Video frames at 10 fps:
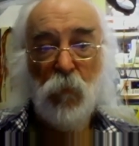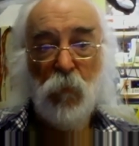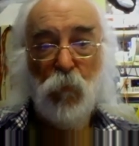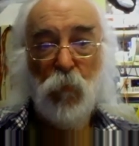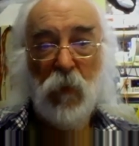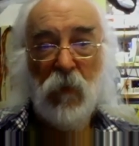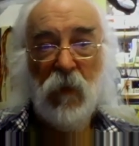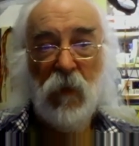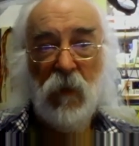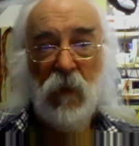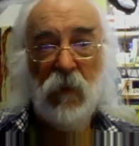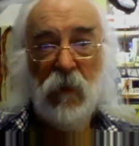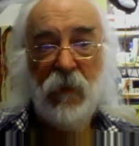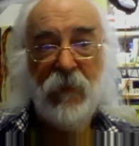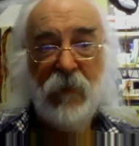Well,
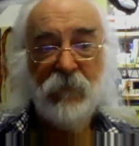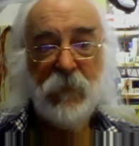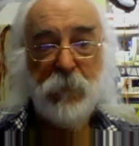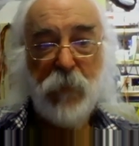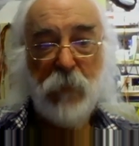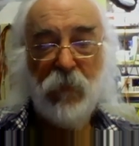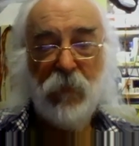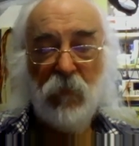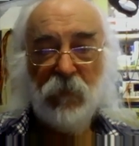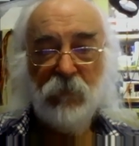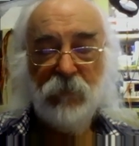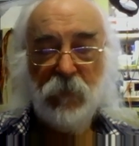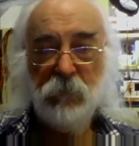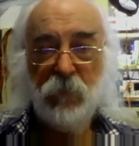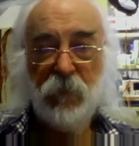I'd have to say probably all of
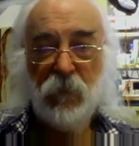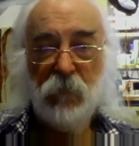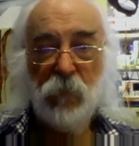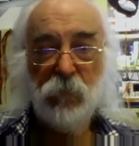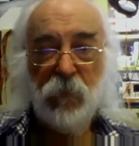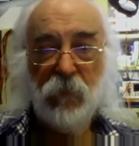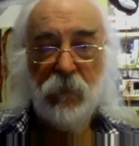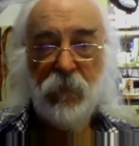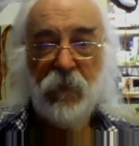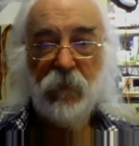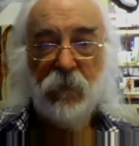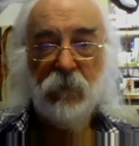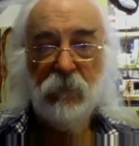them, you know, one way or another.